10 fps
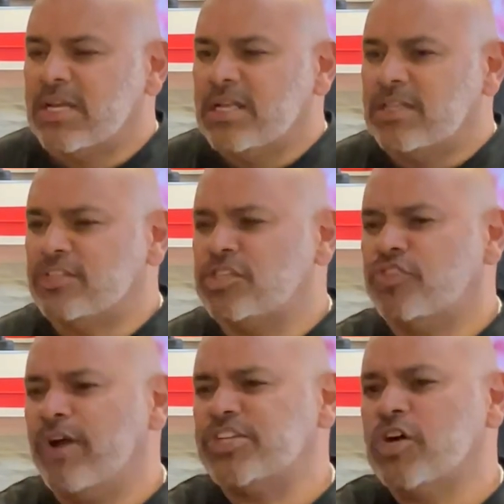There's a
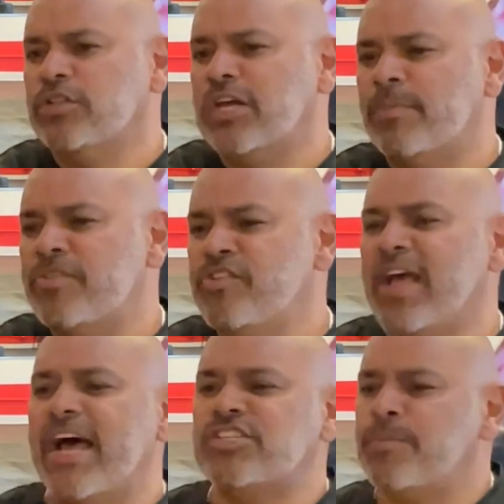threshold number that you
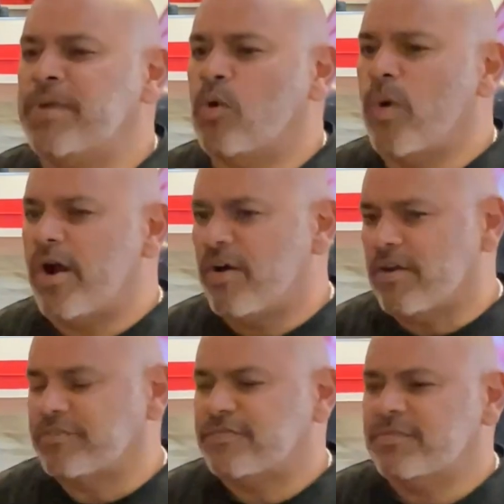guys should be aware of.